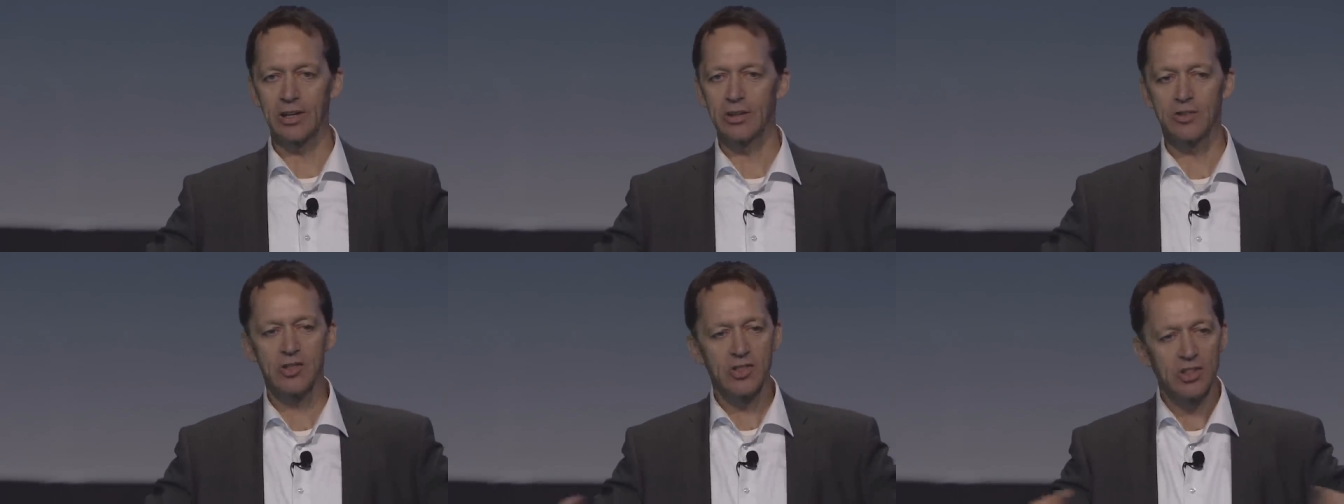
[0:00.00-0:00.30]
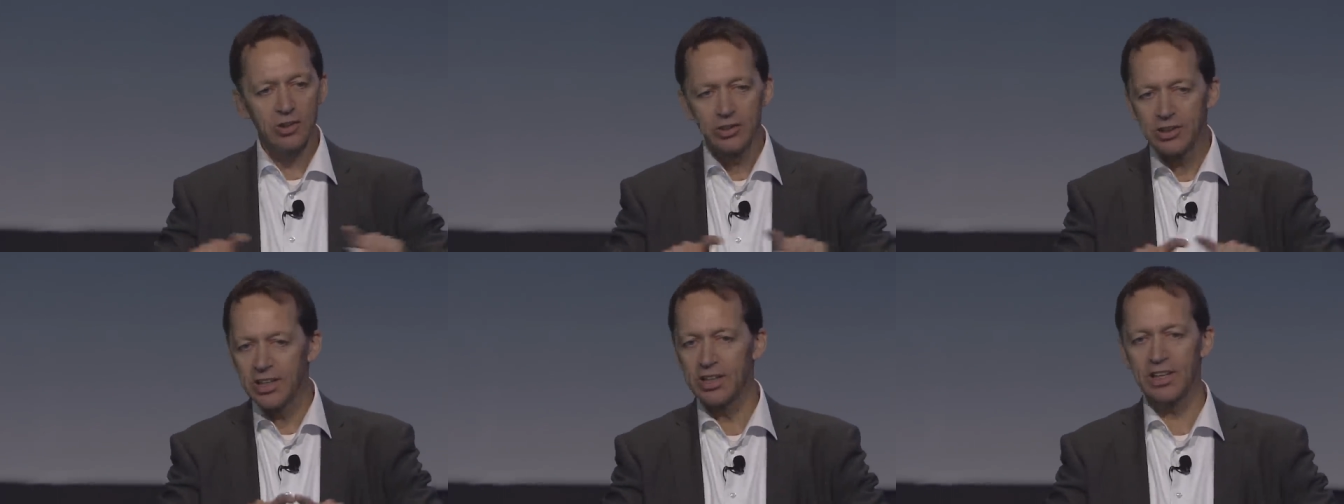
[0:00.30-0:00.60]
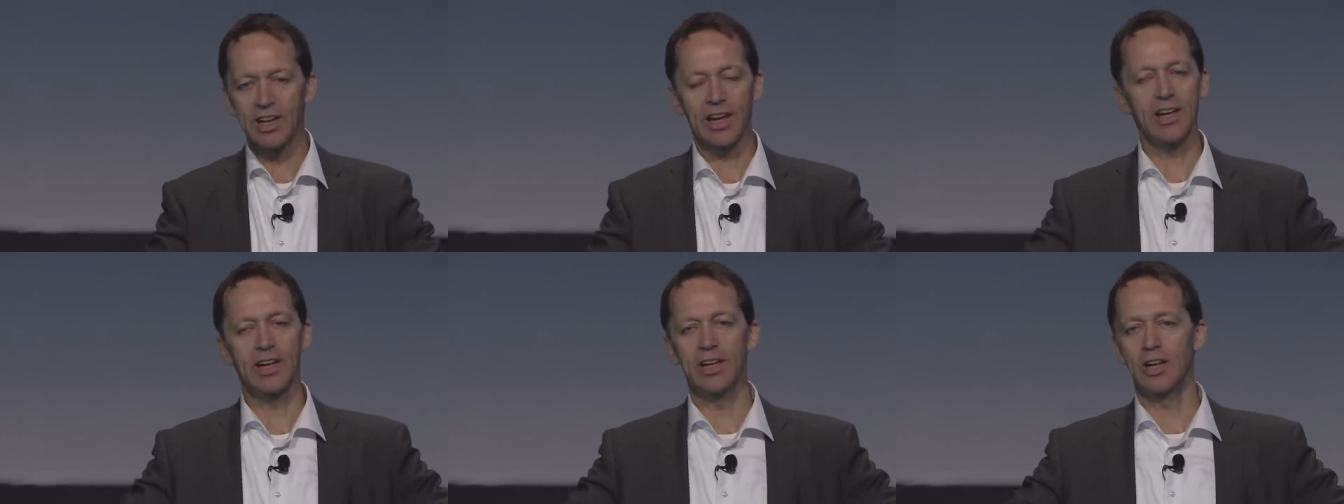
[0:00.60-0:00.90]
You still need
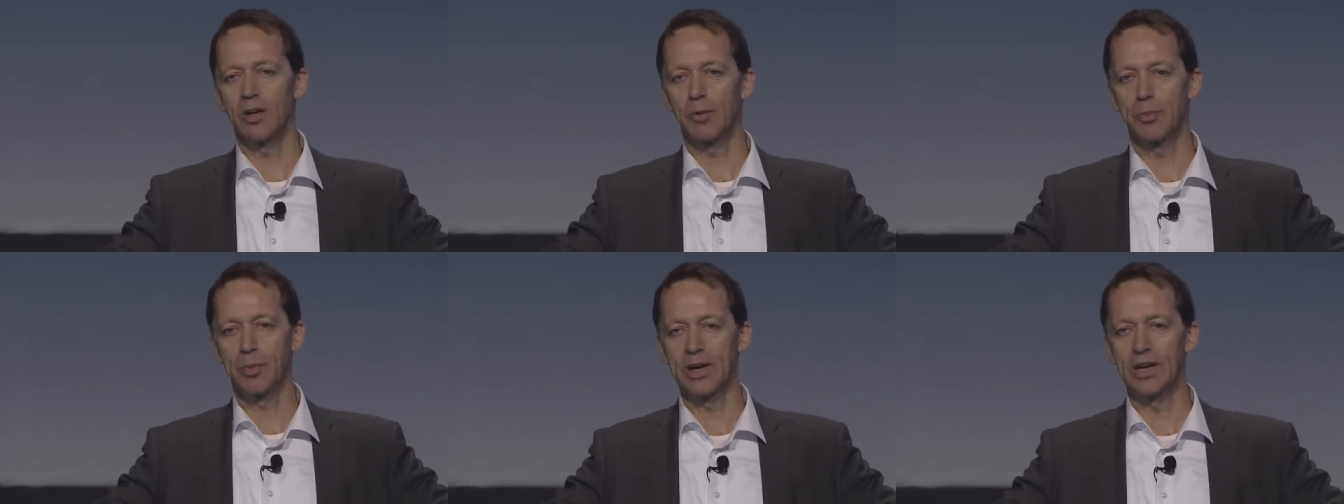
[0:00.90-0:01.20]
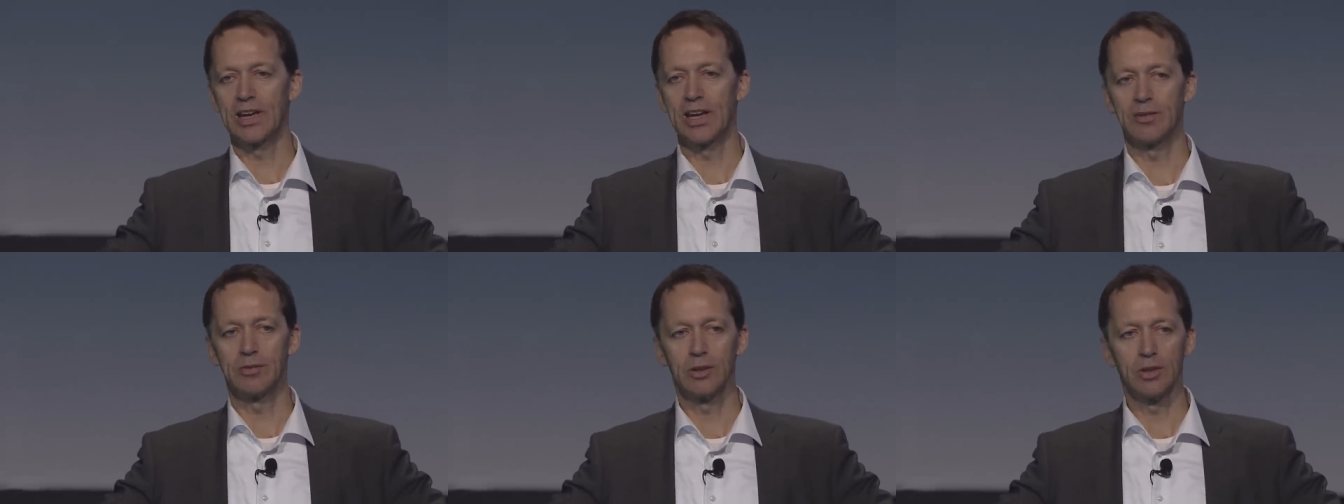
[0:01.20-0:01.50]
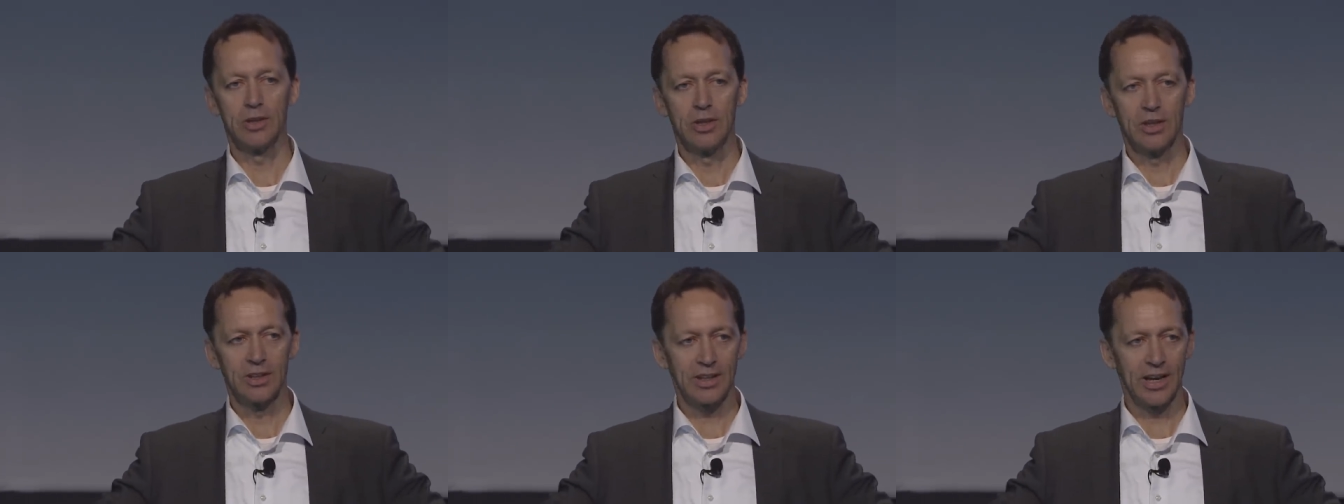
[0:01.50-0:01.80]
that ERP
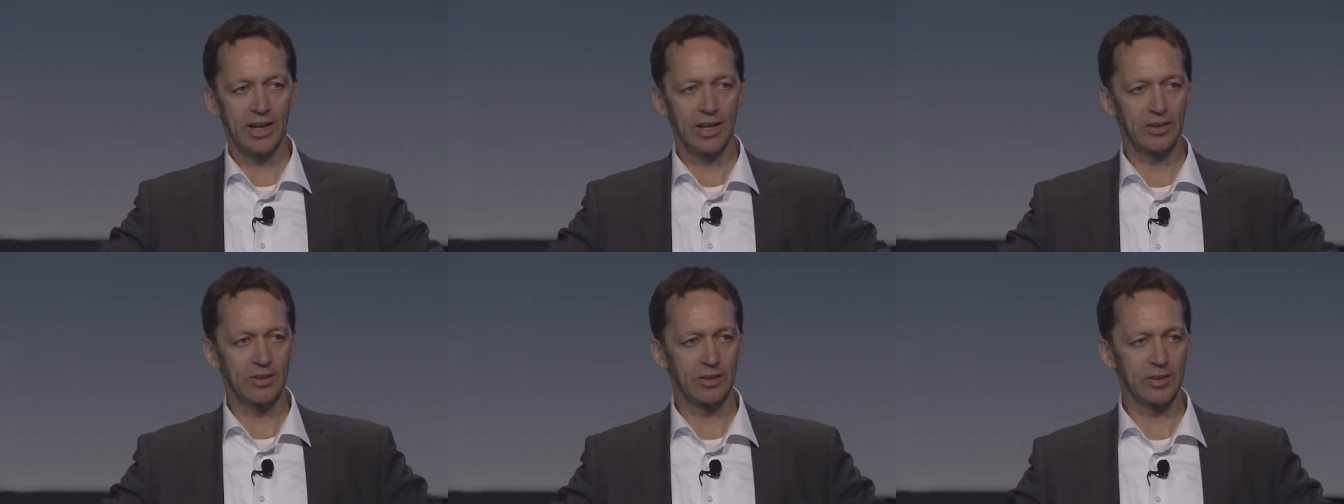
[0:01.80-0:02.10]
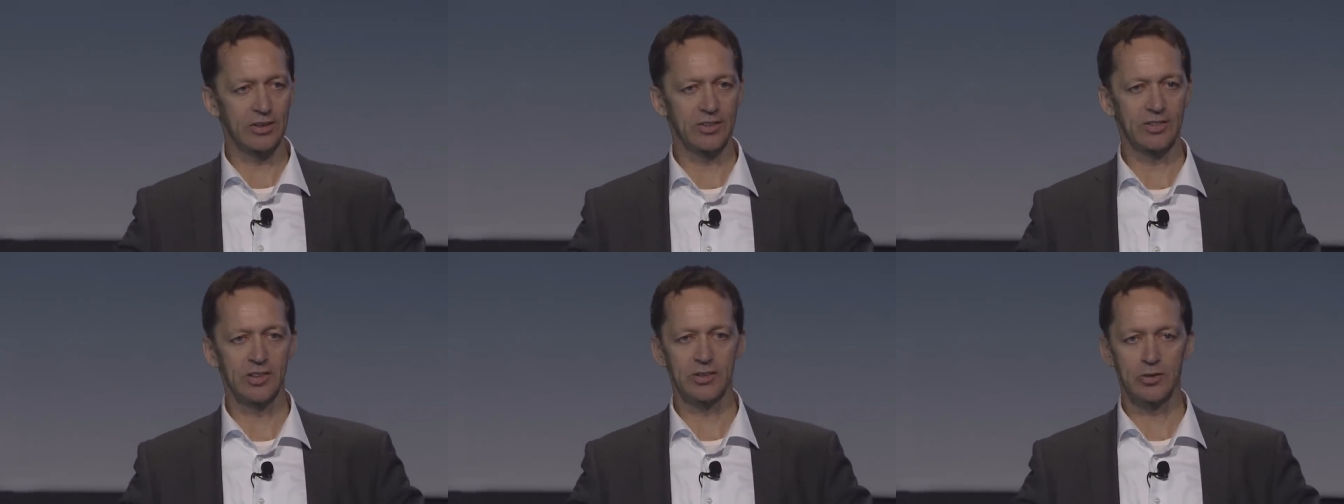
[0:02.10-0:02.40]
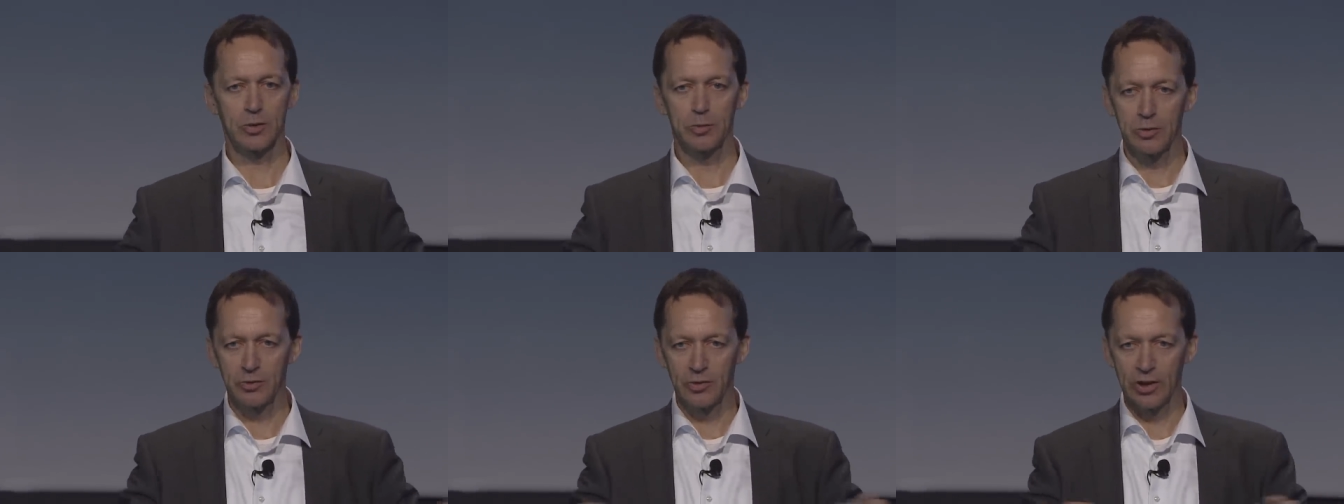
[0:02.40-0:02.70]
layer, the
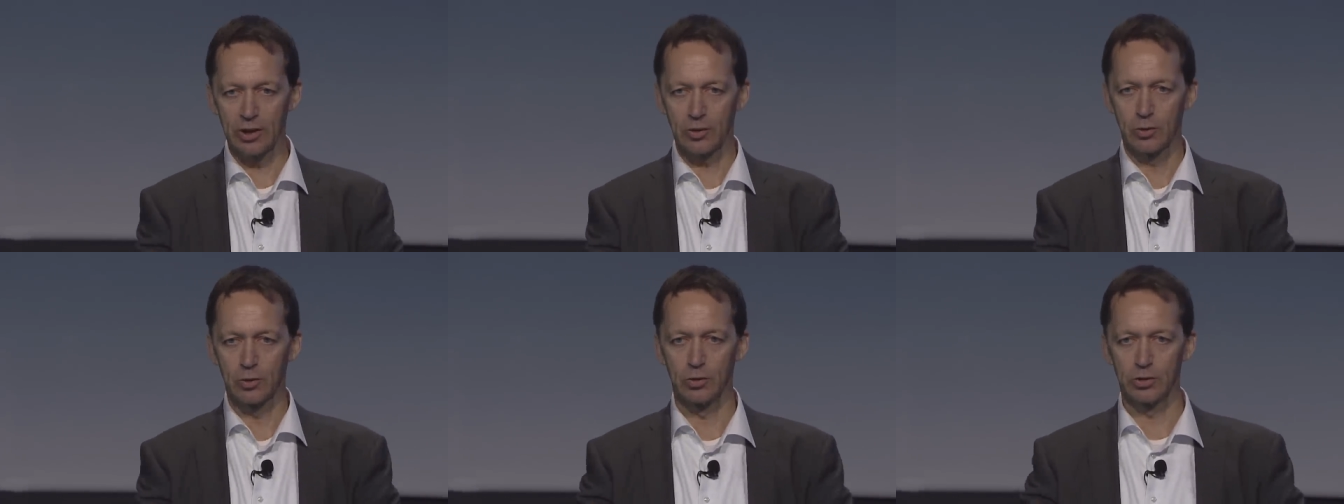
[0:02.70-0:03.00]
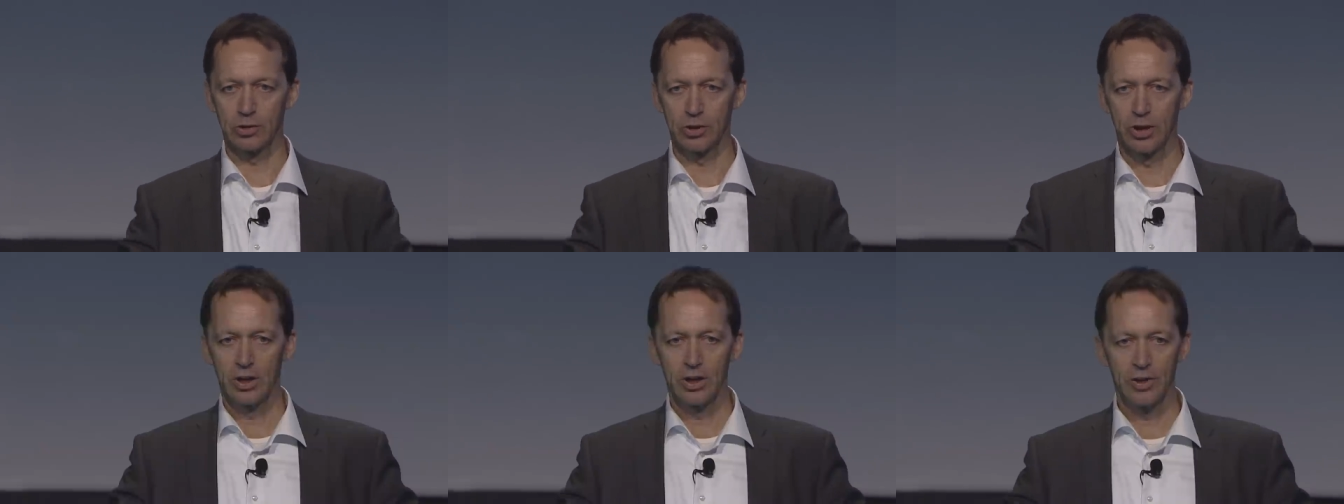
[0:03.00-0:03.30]
system of record.